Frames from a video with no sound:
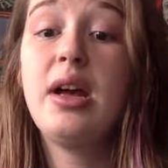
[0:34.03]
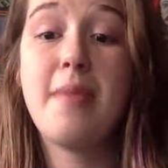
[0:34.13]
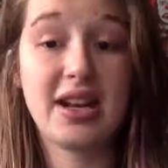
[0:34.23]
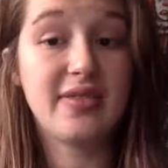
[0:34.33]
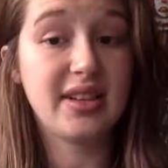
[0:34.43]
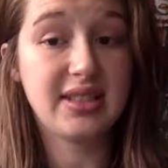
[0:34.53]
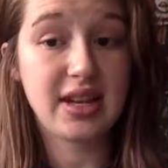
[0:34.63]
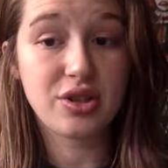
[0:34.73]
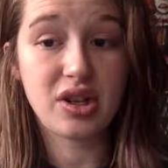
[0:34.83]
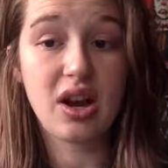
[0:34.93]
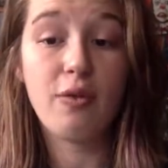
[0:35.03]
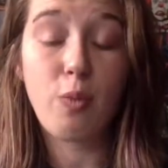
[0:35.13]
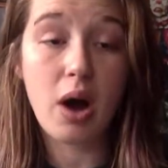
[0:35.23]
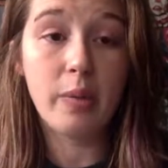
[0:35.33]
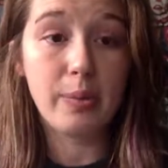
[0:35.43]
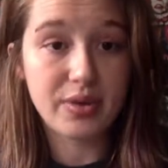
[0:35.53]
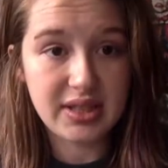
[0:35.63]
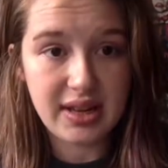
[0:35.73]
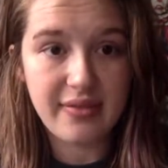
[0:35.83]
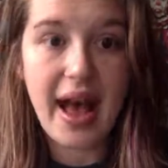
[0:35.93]
manifestation of what we
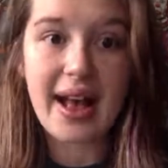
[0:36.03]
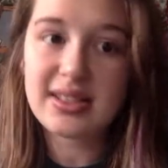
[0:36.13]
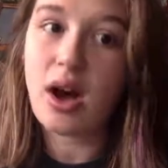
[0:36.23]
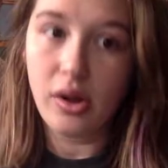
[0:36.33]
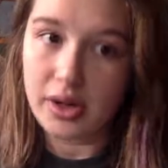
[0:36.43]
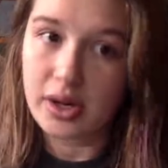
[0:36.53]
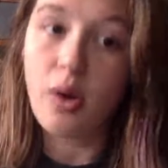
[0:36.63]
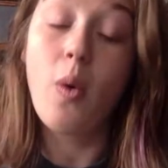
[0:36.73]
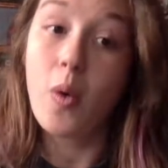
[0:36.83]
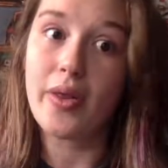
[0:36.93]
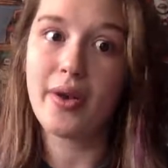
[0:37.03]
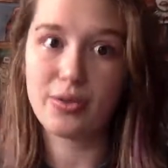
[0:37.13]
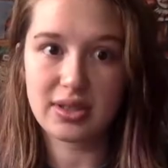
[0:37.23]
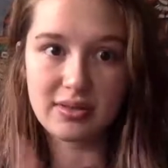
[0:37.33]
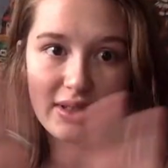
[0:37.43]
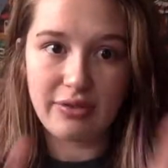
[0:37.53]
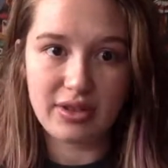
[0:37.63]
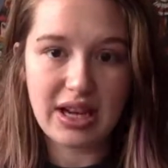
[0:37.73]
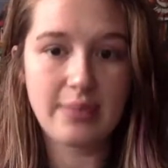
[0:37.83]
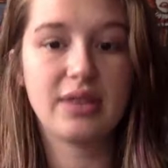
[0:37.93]
perceive as color or those
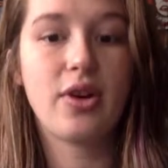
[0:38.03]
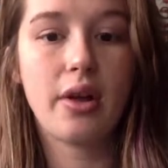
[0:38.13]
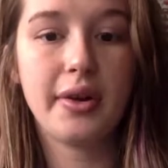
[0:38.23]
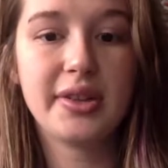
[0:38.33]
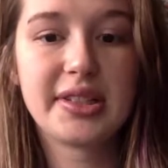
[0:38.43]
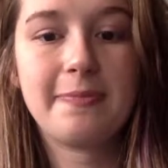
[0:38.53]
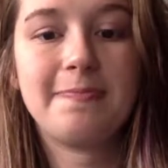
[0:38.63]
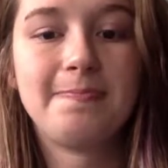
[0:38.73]
different types of colors.